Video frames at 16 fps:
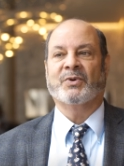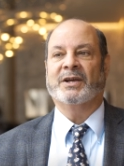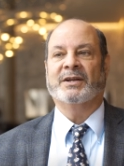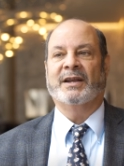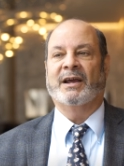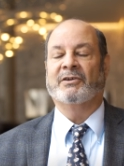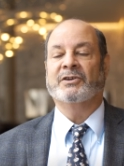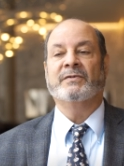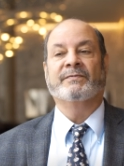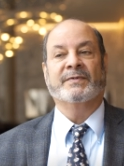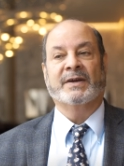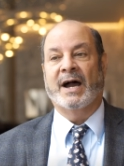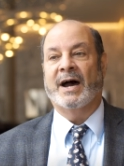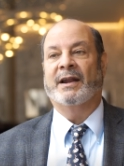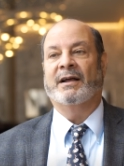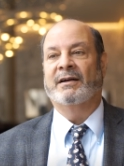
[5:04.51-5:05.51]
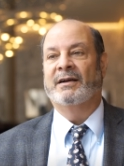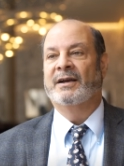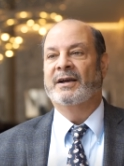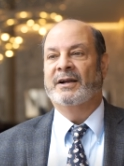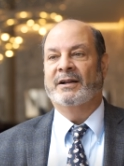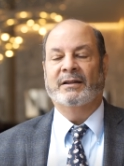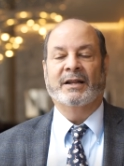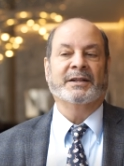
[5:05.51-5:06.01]
right now. You've got to
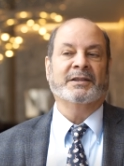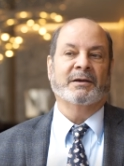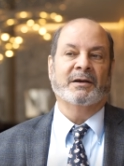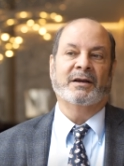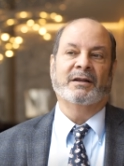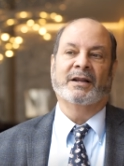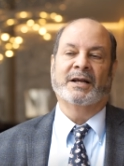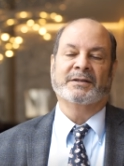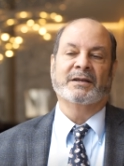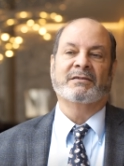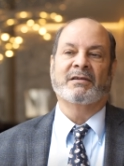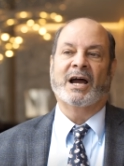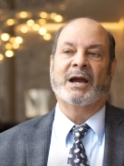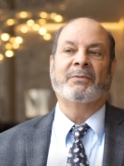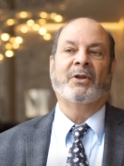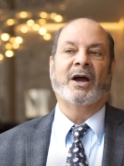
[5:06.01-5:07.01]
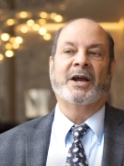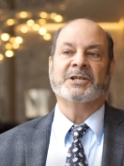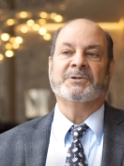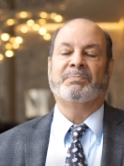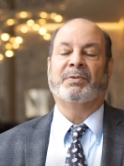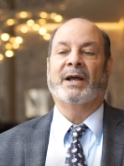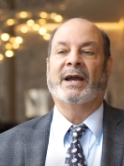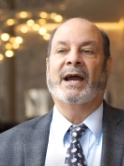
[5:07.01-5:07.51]
let the
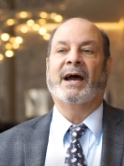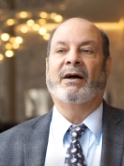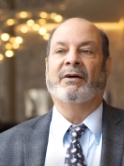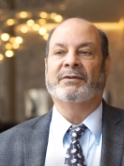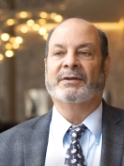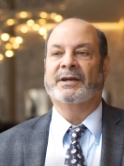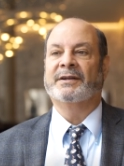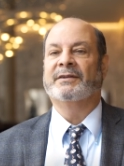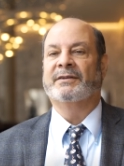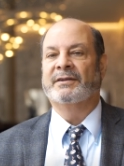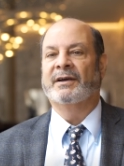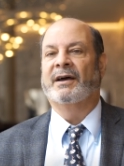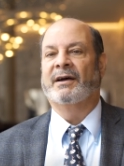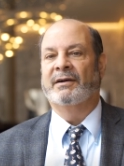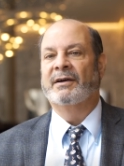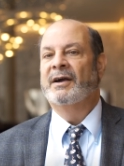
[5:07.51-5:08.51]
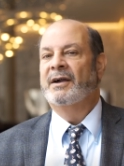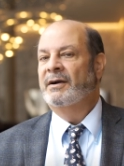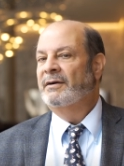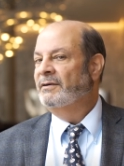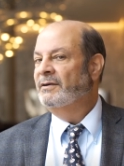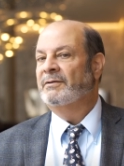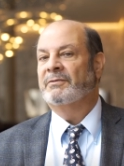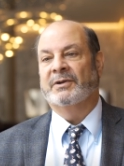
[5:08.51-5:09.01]
timelines play out, and
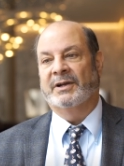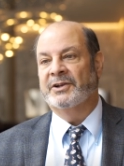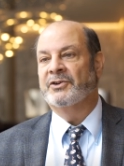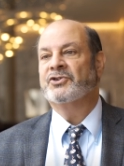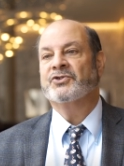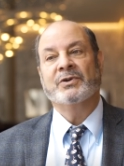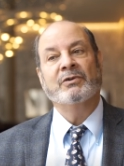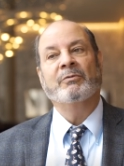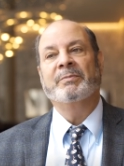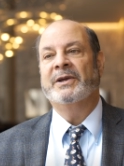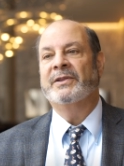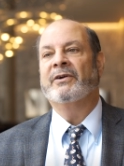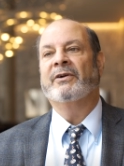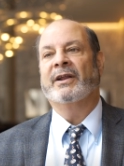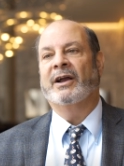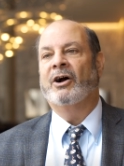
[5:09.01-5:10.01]
industry will be there to